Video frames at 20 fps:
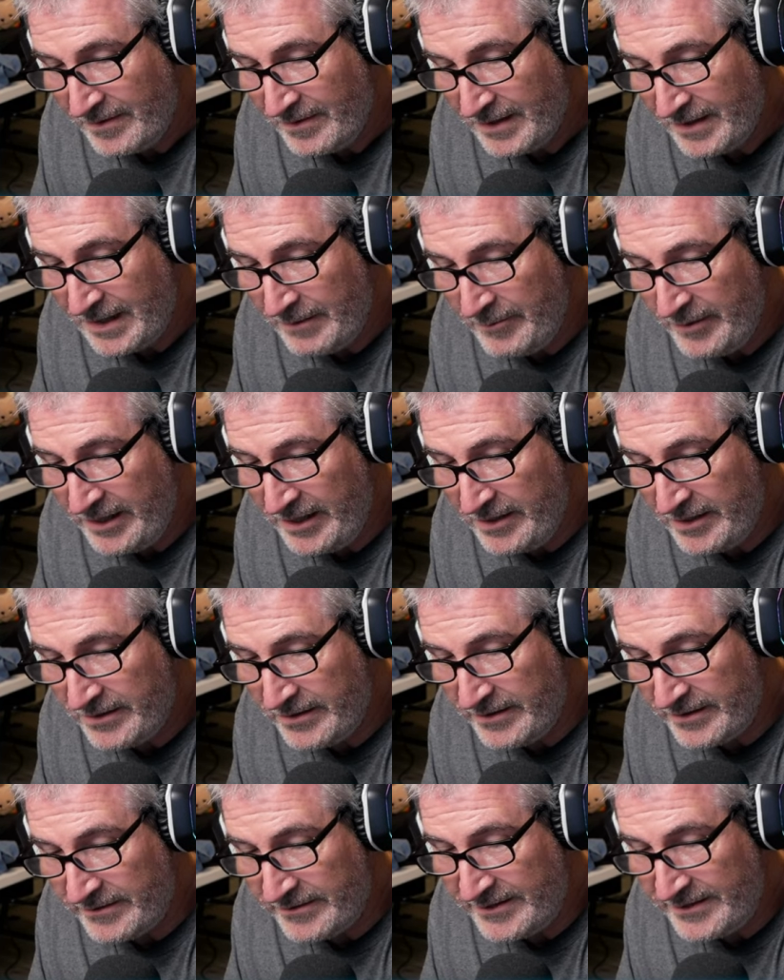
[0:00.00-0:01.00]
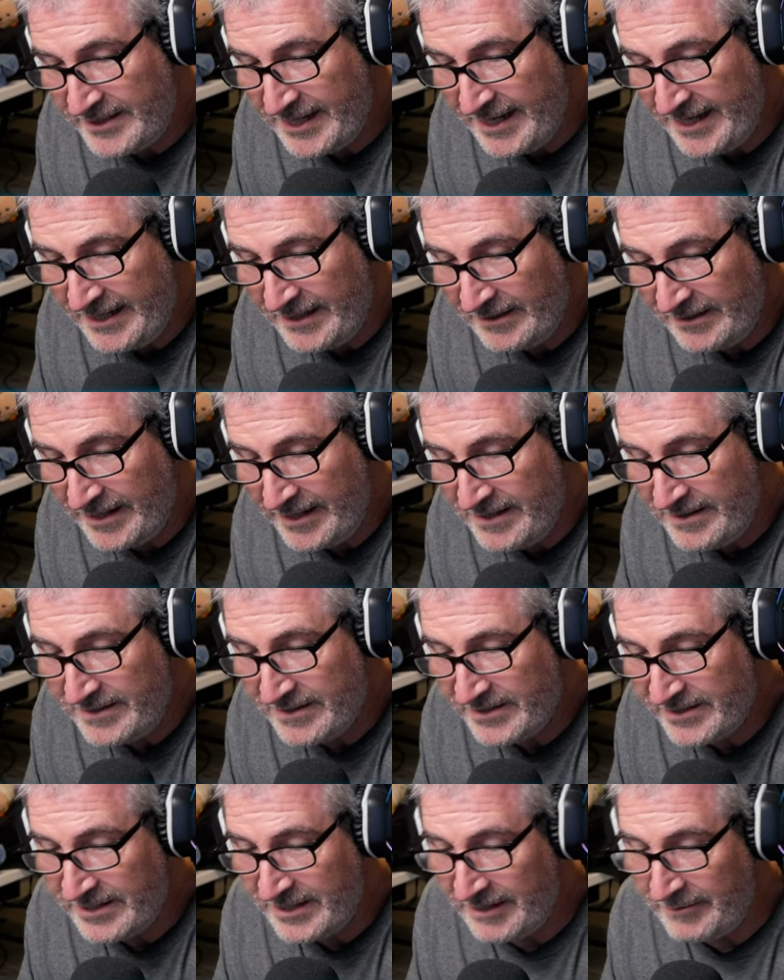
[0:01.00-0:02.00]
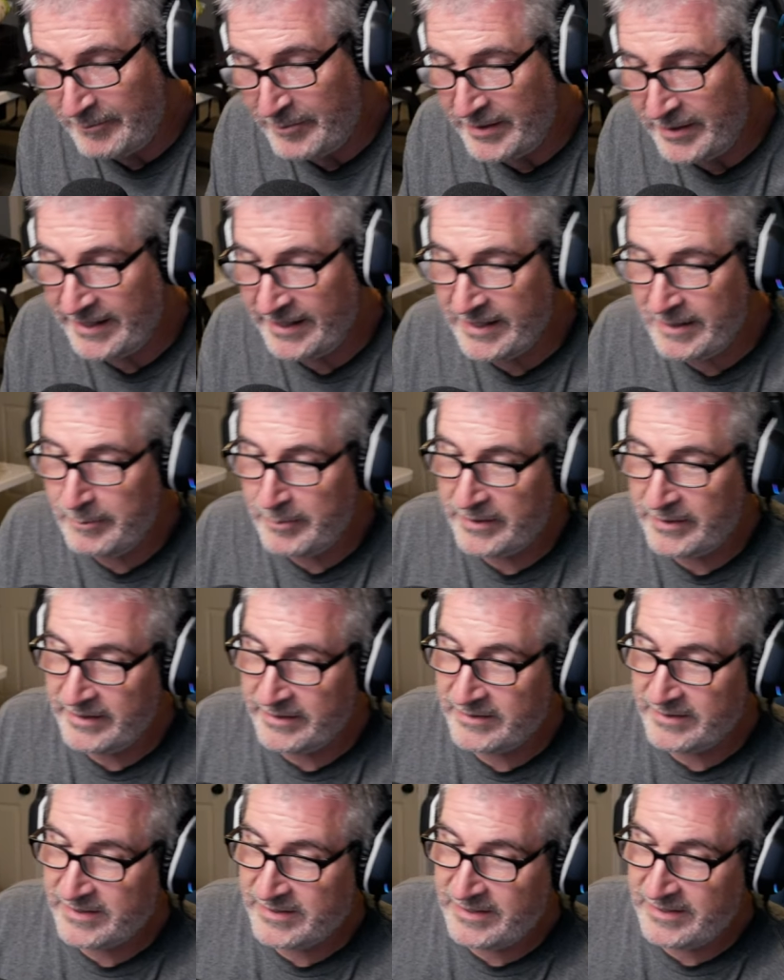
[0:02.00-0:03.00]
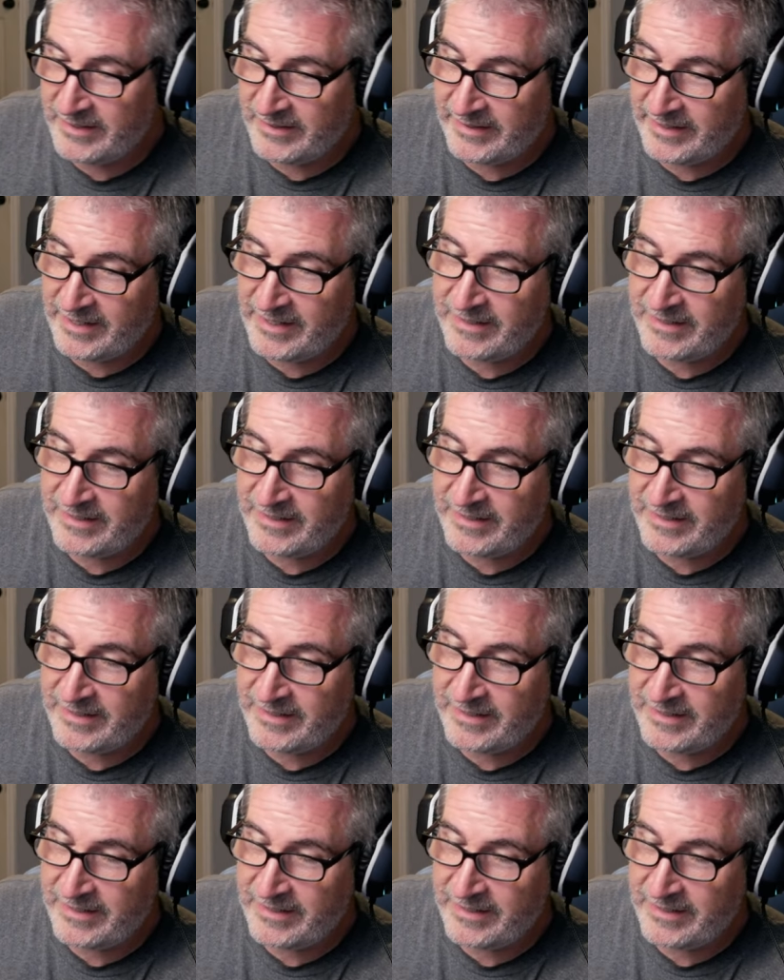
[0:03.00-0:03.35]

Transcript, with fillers: Coming in on tail end of stuff, buddy, but you're still here.